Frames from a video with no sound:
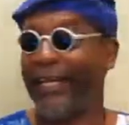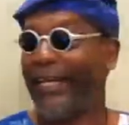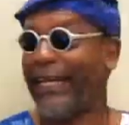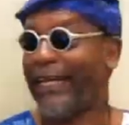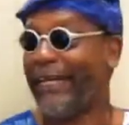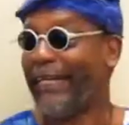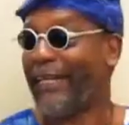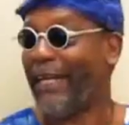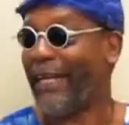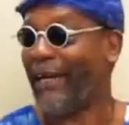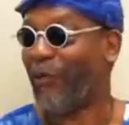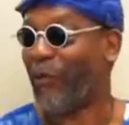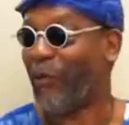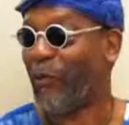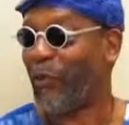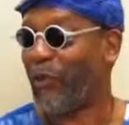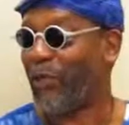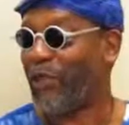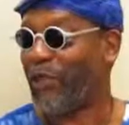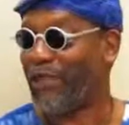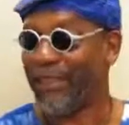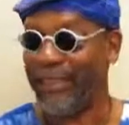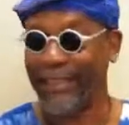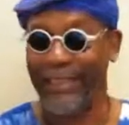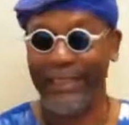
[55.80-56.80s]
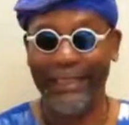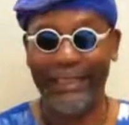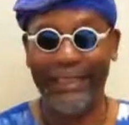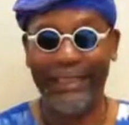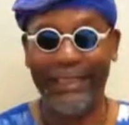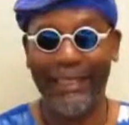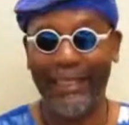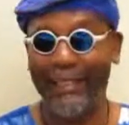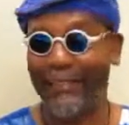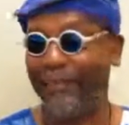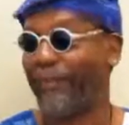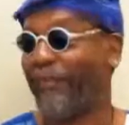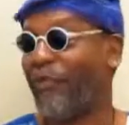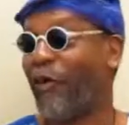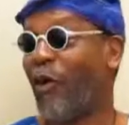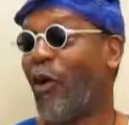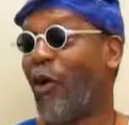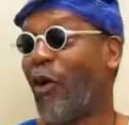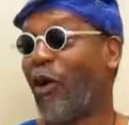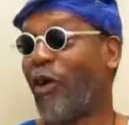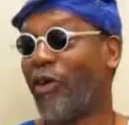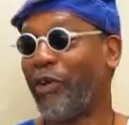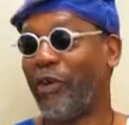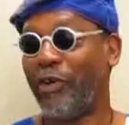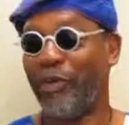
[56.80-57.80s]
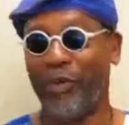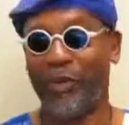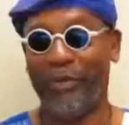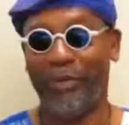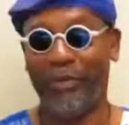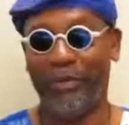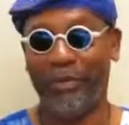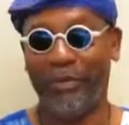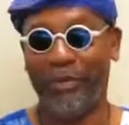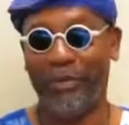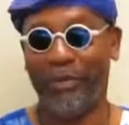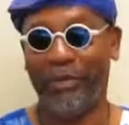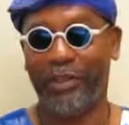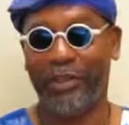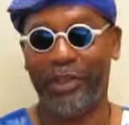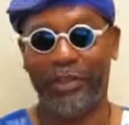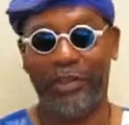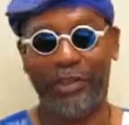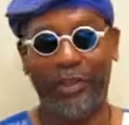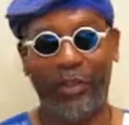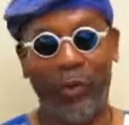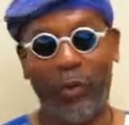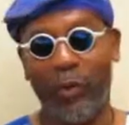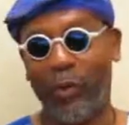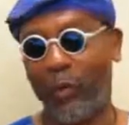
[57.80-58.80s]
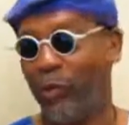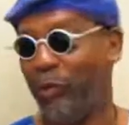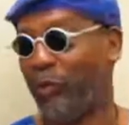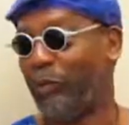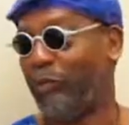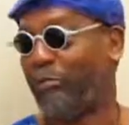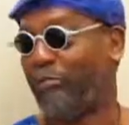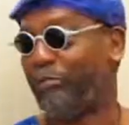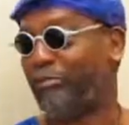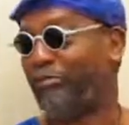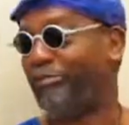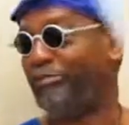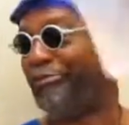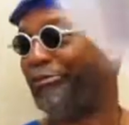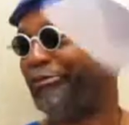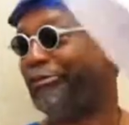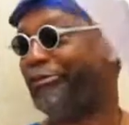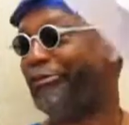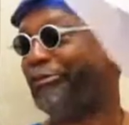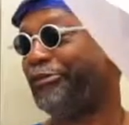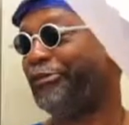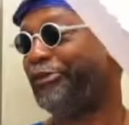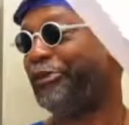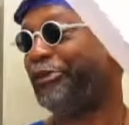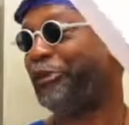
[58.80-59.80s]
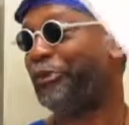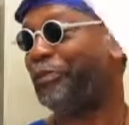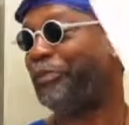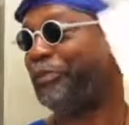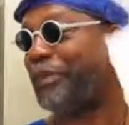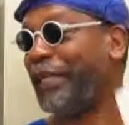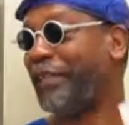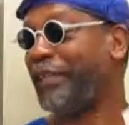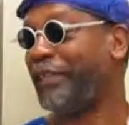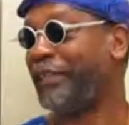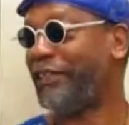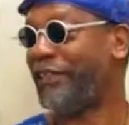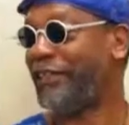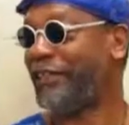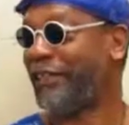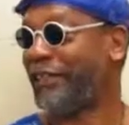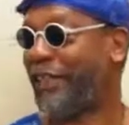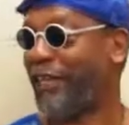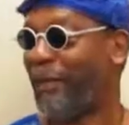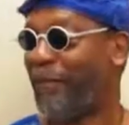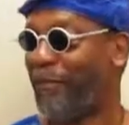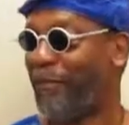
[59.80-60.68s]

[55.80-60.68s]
brother. Now, on this internet article, it's a whole two pages that I